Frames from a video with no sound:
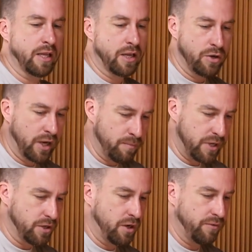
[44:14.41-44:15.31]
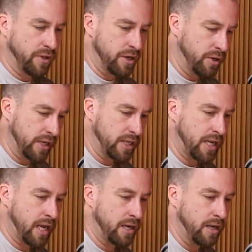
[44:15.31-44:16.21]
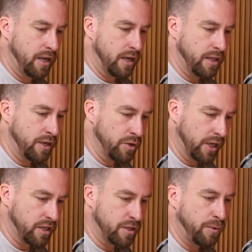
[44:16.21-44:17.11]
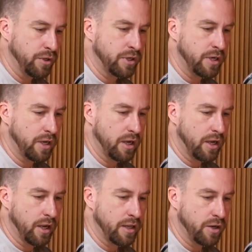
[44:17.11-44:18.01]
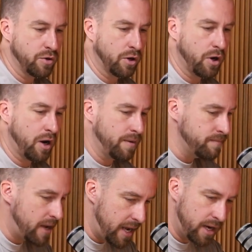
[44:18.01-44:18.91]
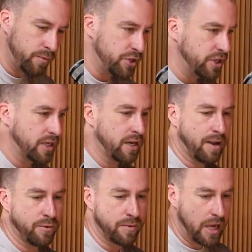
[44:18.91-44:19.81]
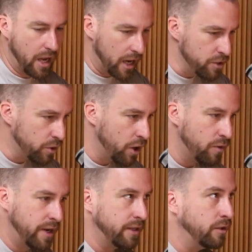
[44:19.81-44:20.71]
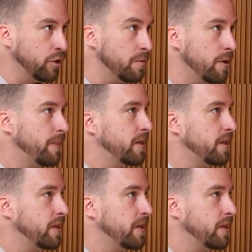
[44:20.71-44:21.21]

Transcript: And then you get pissed off, and then you get sad, and then you get despondent, and then you go, oh man, I wish this had happened to me. And you'll go around the loop.